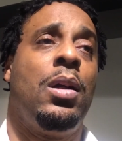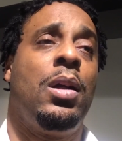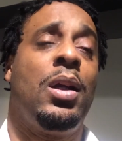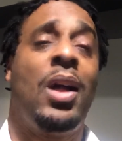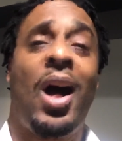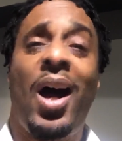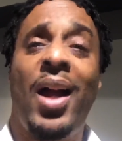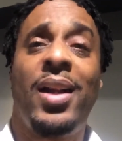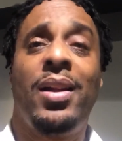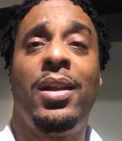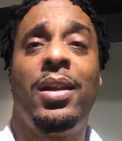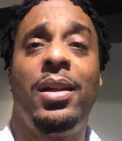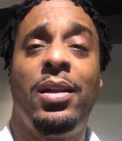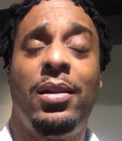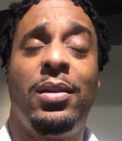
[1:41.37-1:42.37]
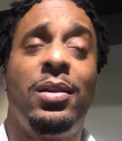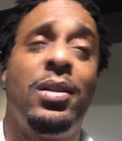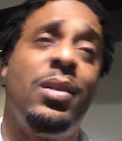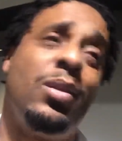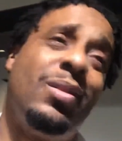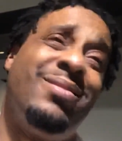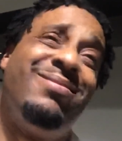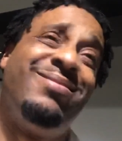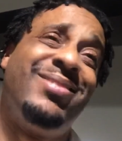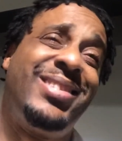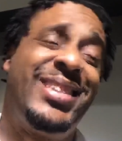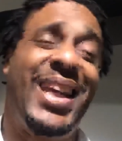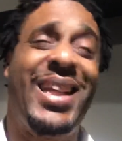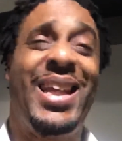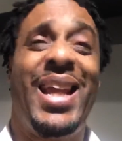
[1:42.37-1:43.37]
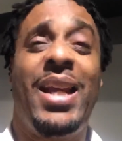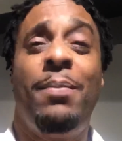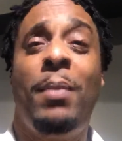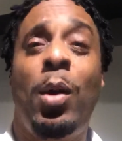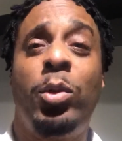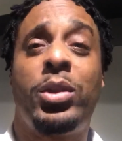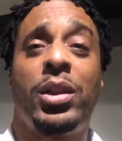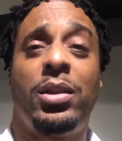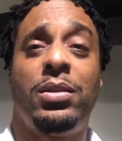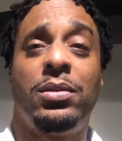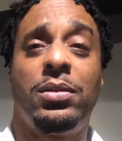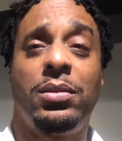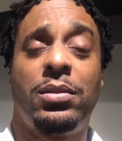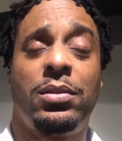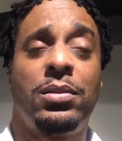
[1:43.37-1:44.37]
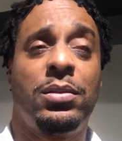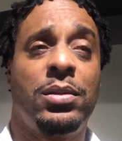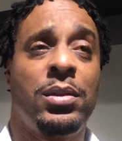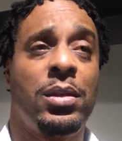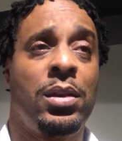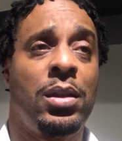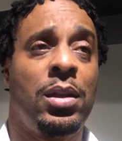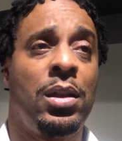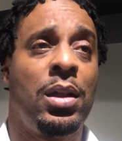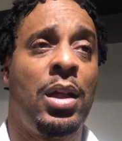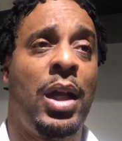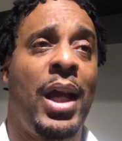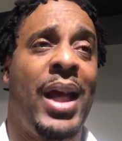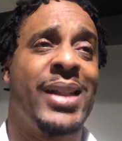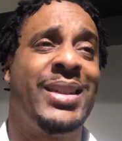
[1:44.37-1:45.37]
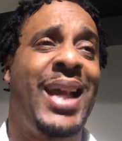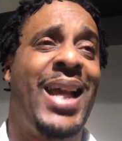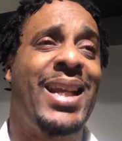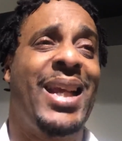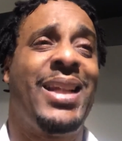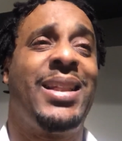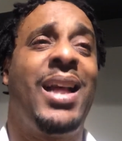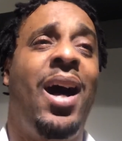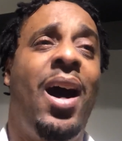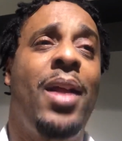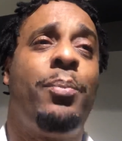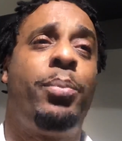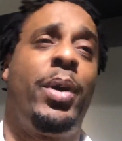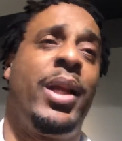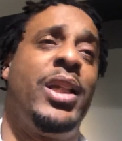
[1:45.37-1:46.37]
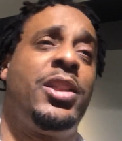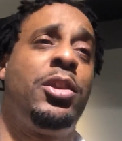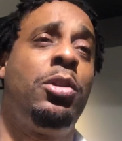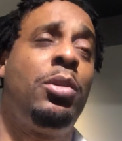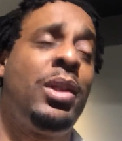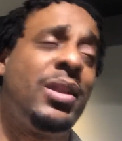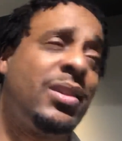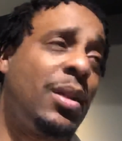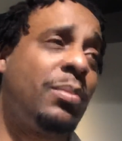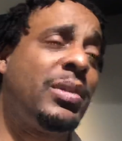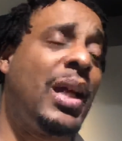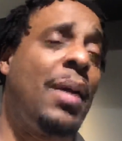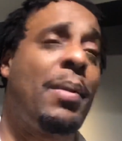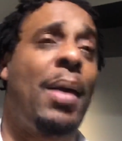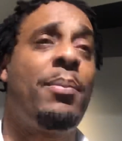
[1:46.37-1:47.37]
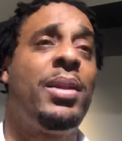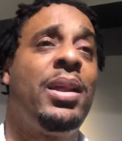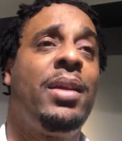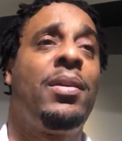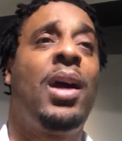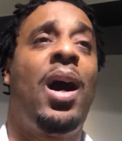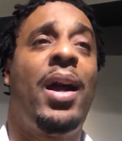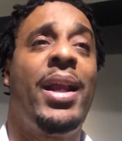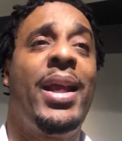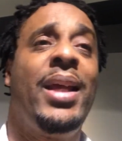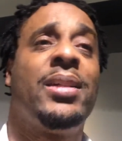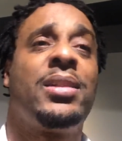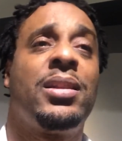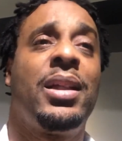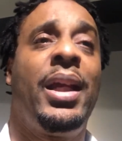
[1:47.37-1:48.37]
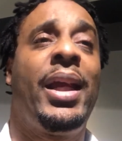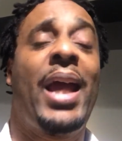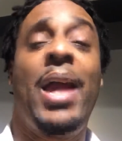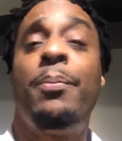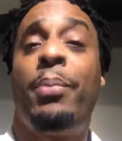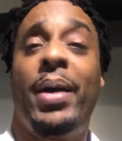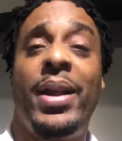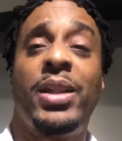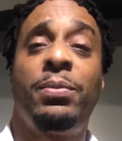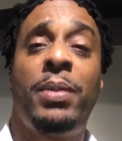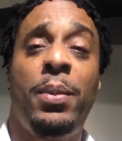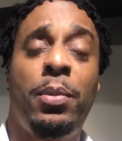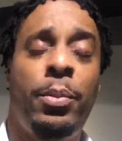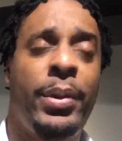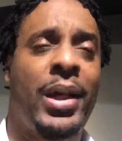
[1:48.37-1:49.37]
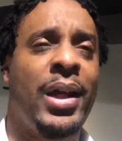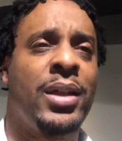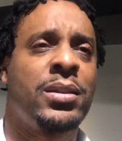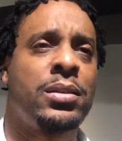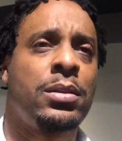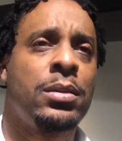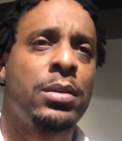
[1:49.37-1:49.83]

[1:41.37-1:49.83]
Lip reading: God set that in motion. It's not that God punished you. And sometimes I believe God is, he can punish people because